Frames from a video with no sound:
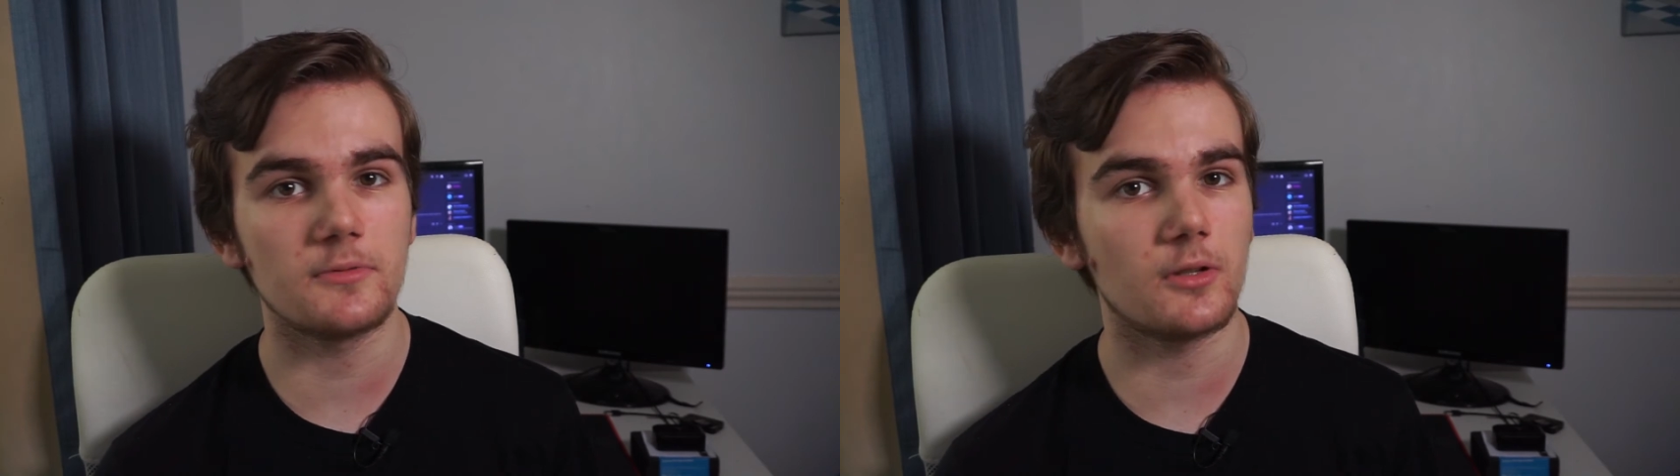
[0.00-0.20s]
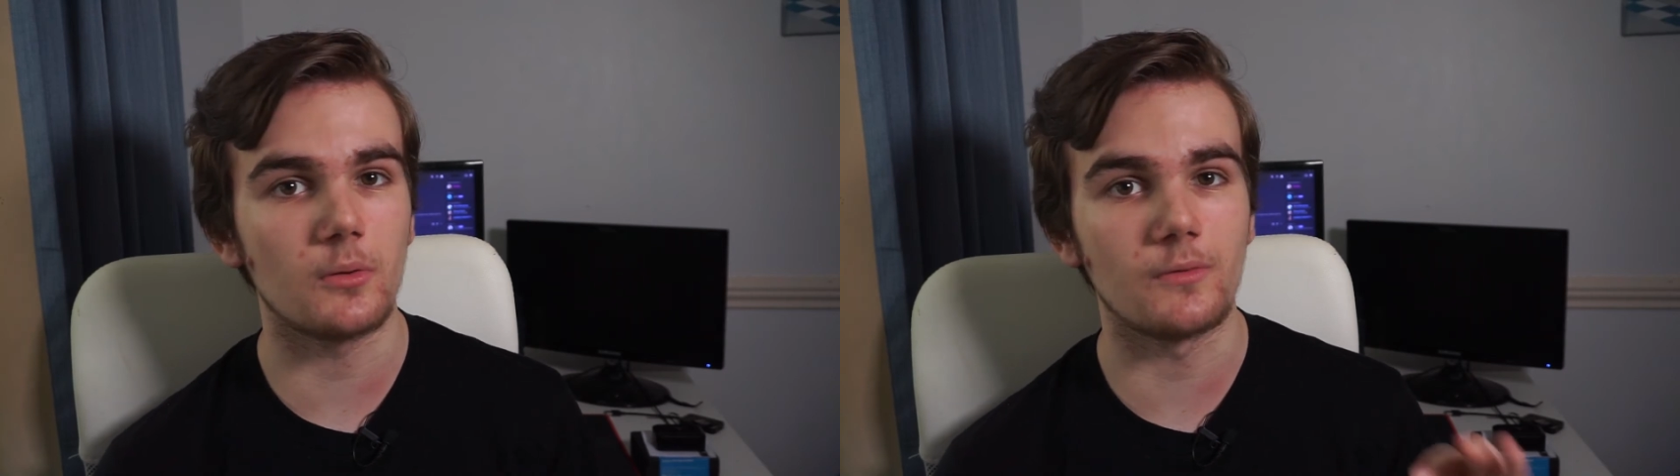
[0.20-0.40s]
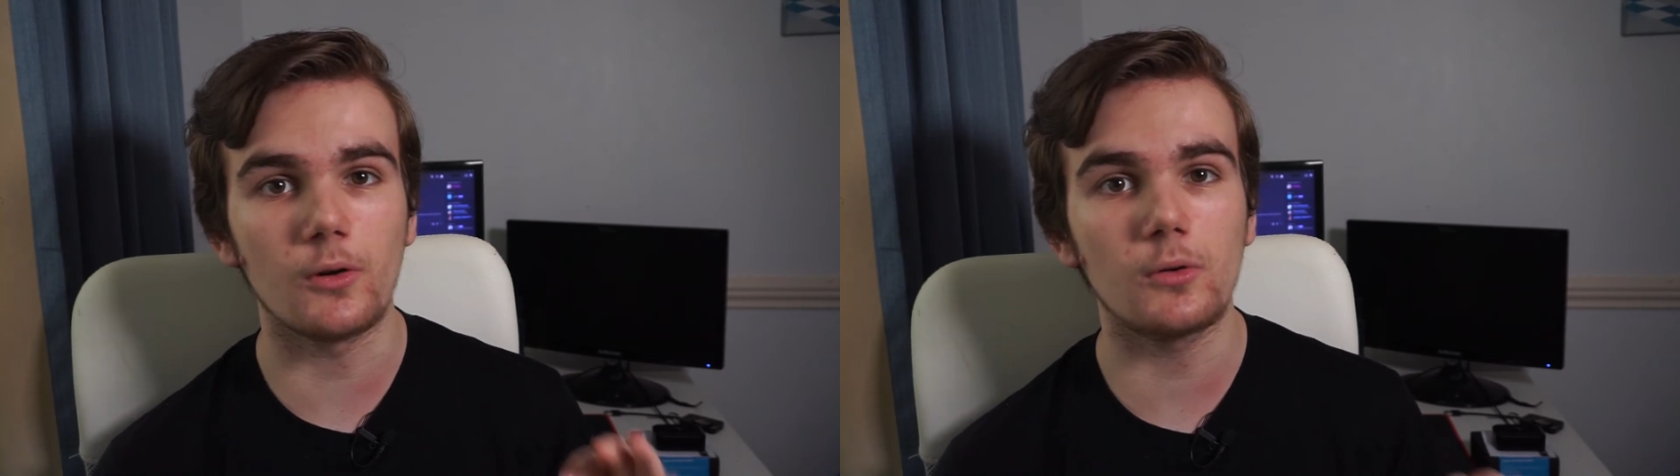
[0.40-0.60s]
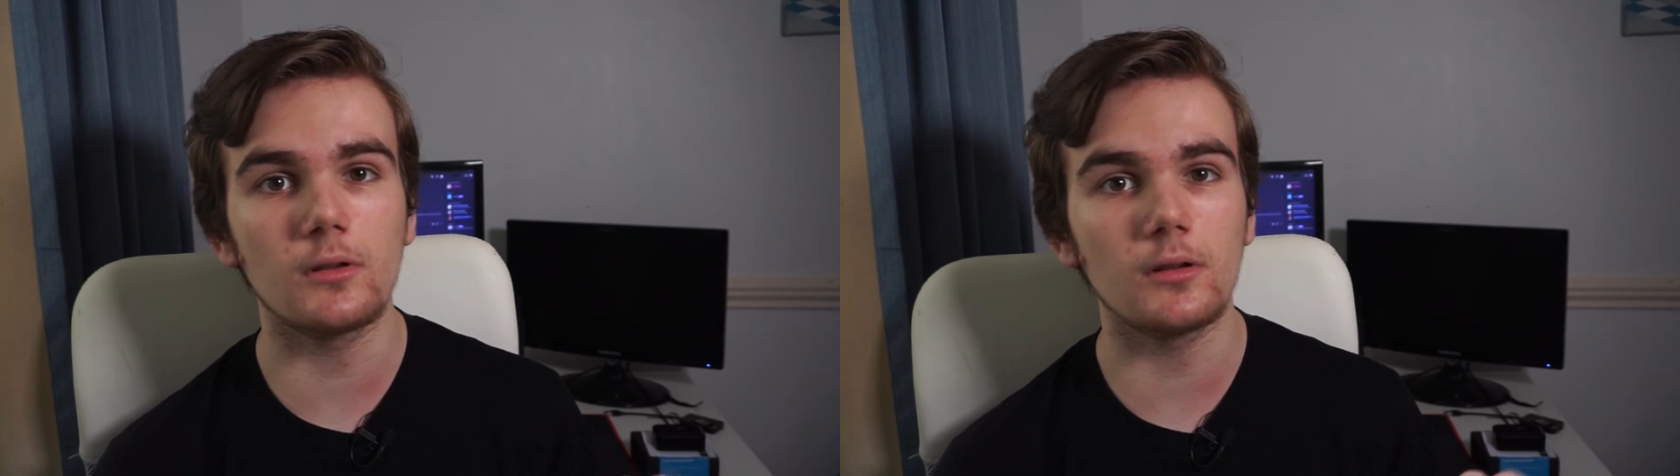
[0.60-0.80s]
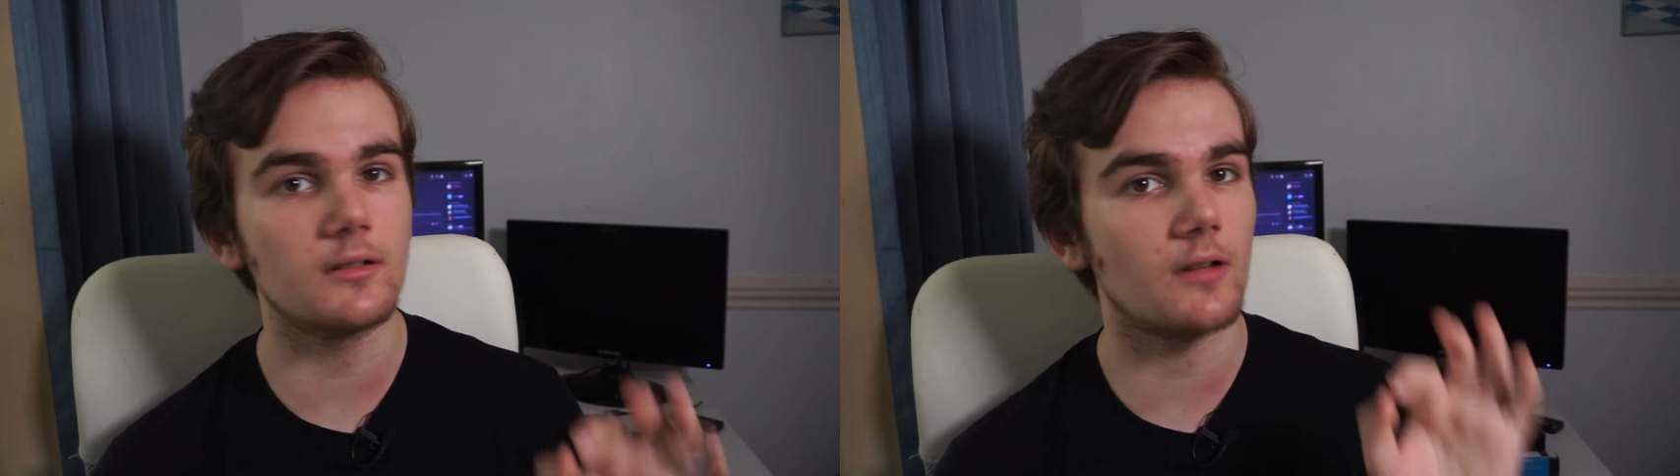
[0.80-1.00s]
so
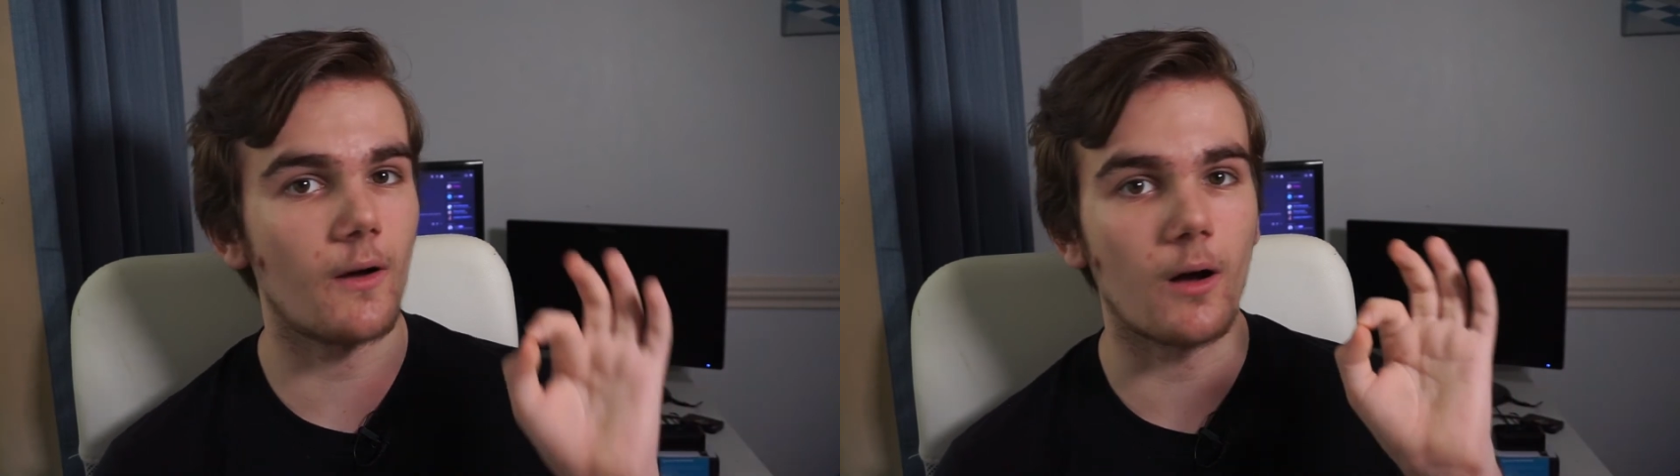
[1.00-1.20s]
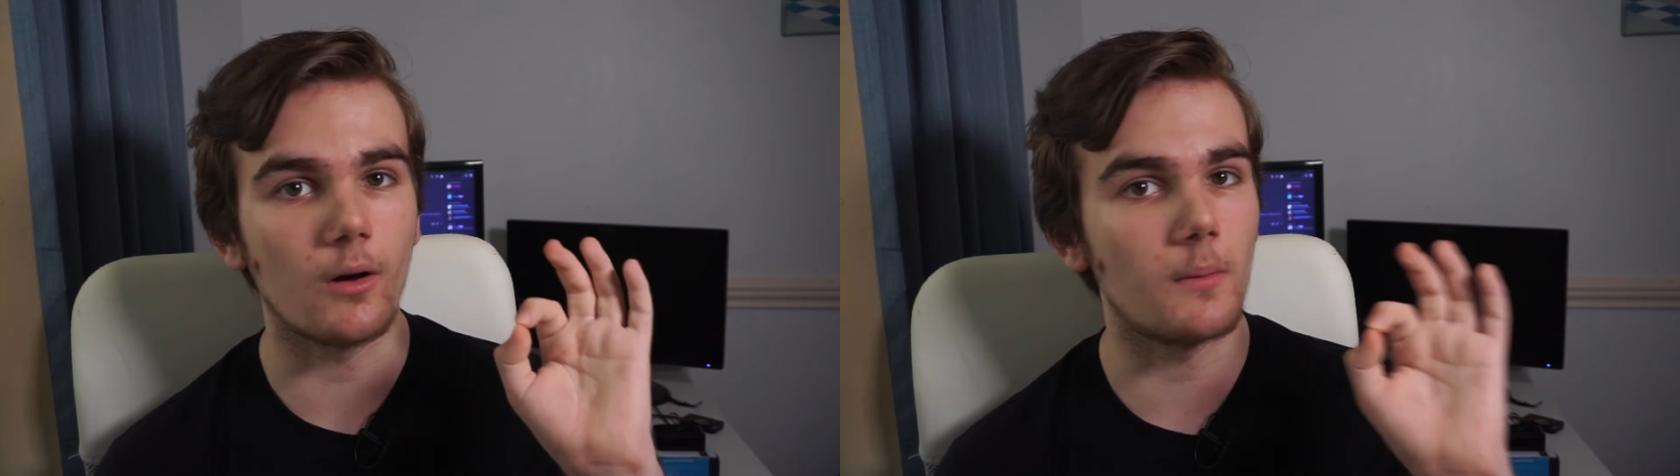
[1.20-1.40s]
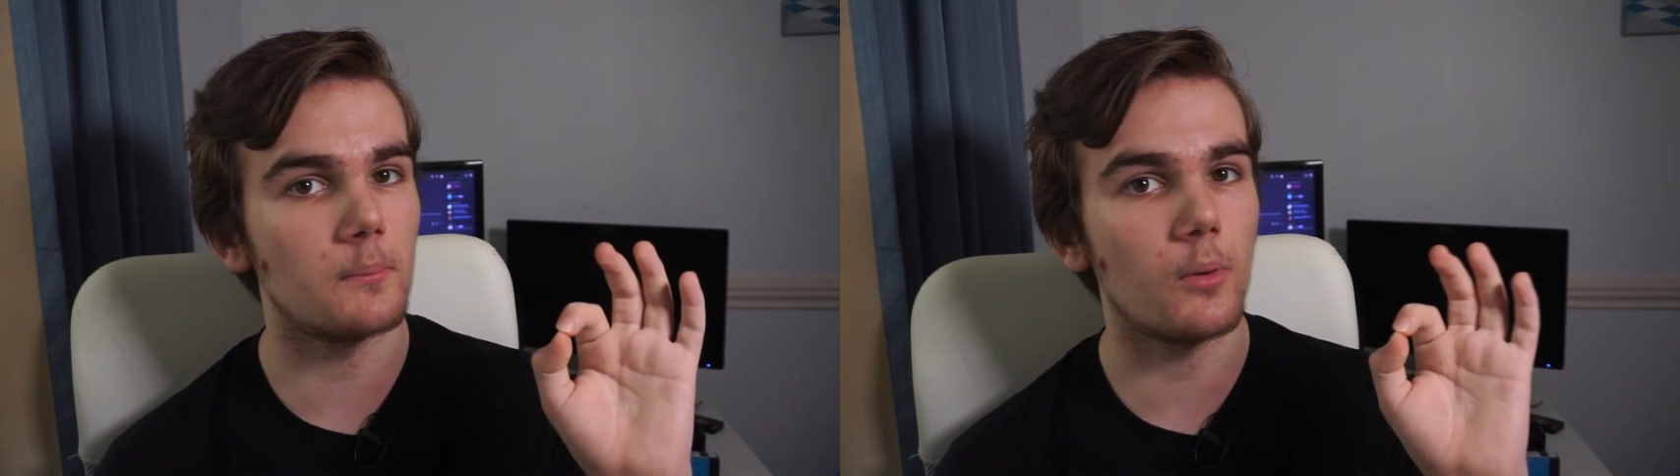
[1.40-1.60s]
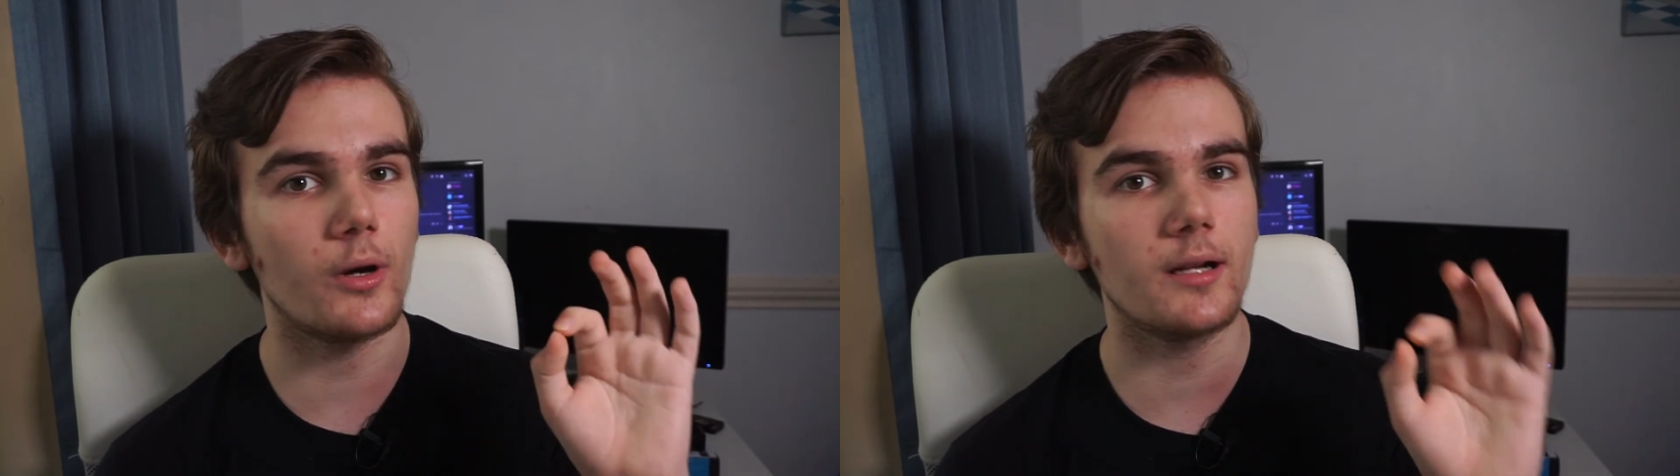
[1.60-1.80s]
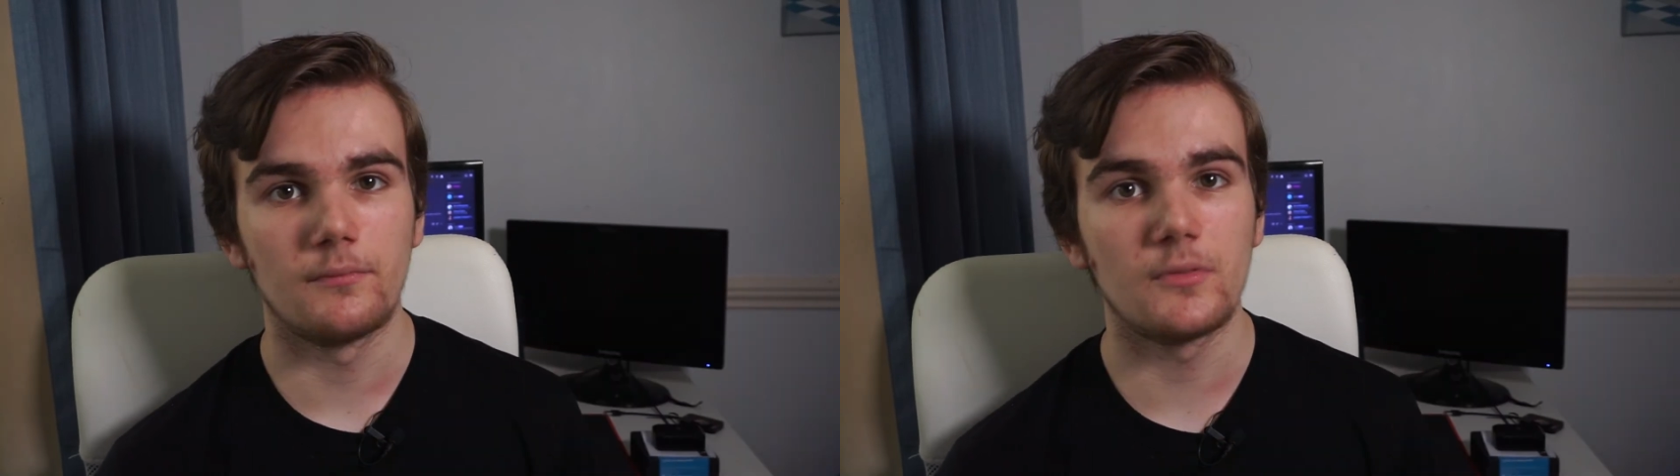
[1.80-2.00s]
vocals are on point,